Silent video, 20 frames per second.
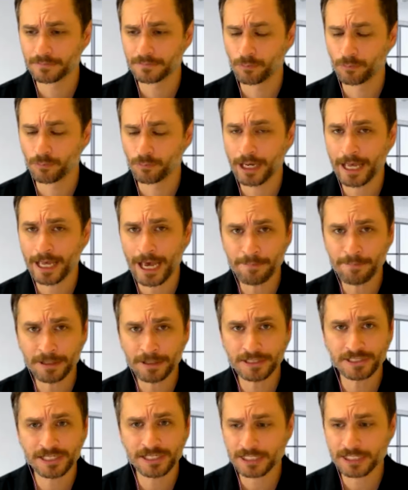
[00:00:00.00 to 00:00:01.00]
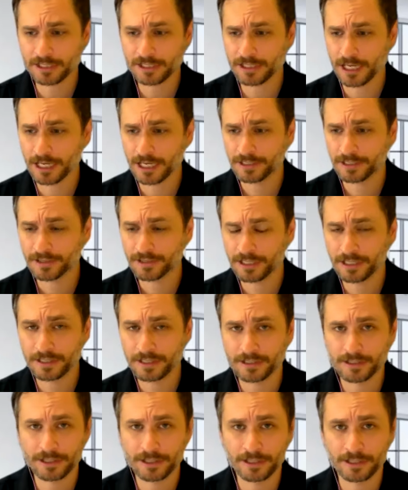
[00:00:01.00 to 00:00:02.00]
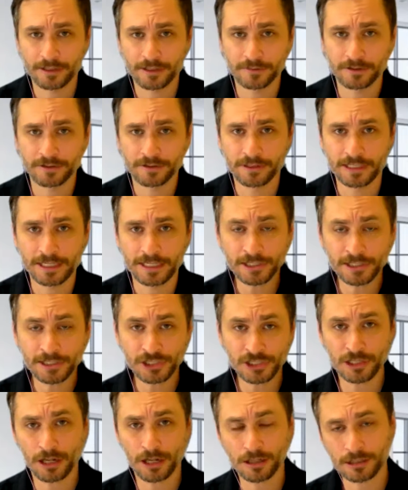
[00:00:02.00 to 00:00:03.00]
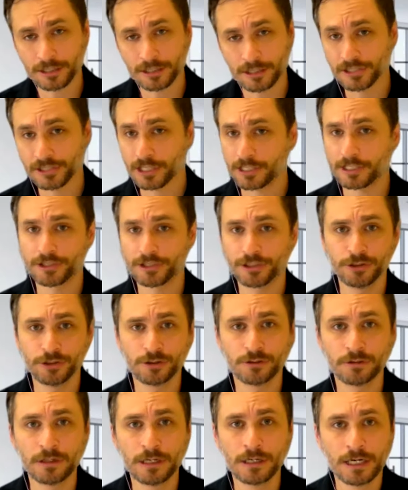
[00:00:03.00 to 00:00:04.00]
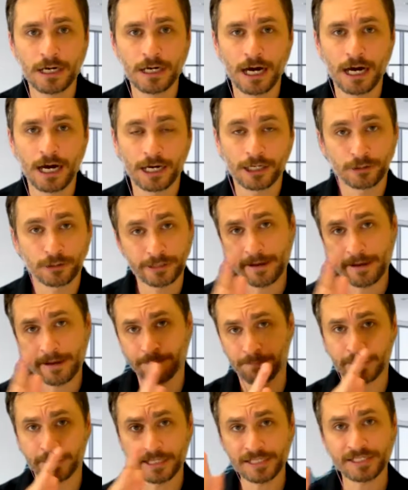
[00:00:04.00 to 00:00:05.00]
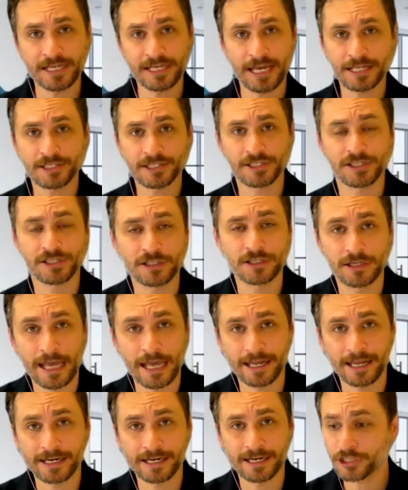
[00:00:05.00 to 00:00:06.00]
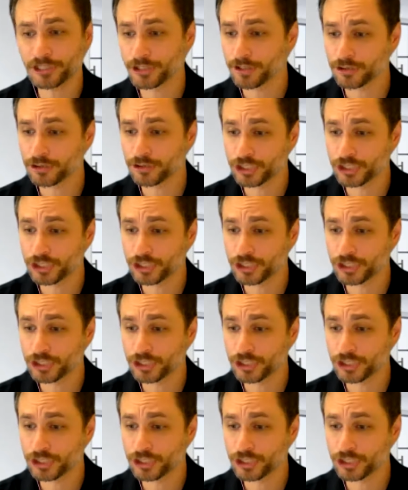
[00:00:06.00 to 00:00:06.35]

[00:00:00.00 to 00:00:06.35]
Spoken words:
what happens is the installer is going to do create presets at each of those